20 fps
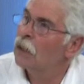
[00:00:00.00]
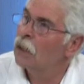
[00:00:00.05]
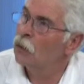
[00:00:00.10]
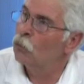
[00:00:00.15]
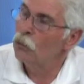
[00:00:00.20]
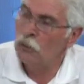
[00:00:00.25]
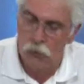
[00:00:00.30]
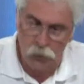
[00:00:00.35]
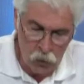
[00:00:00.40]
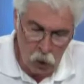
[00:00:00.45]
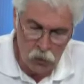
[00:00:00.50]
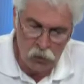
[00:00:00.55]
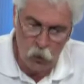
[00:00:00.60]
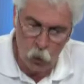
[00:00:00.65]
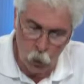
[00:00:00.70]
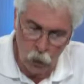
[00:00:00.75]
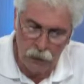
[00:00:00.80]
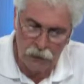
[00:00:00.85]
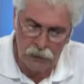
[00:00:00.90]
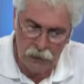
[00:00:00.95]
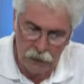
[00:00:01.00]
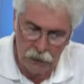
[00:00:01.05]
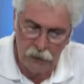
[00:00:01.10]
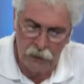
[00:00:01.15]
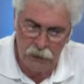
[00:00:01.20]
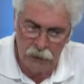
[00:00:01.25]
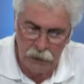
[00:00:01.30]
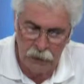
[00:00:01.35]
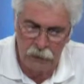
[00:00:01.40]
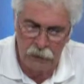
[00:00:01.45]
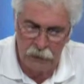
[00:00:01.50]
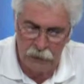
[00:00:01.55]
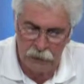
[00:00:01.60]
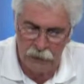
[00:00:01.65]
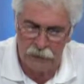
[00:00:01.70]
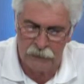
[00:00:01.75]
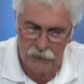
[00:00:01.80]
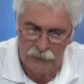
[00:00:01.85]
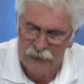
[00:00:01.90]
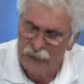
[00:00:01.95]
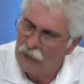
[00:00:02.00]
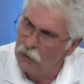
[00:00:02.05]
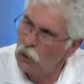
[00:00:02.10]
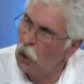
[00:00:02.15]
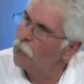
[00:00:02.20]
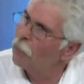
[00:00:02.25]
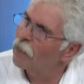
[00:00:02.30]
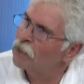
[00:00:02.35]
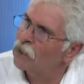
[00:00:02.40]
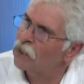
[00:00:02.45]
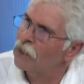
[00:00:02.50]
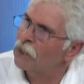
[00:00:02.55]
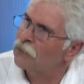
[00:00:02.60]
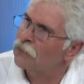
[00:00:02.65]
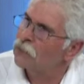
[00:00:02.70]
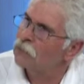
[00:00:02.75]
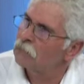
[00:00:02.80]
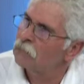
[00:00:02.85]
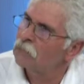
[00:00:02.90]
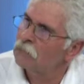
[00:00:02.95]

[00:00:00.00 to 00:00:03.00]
which was also well attended, and it's all about the kids.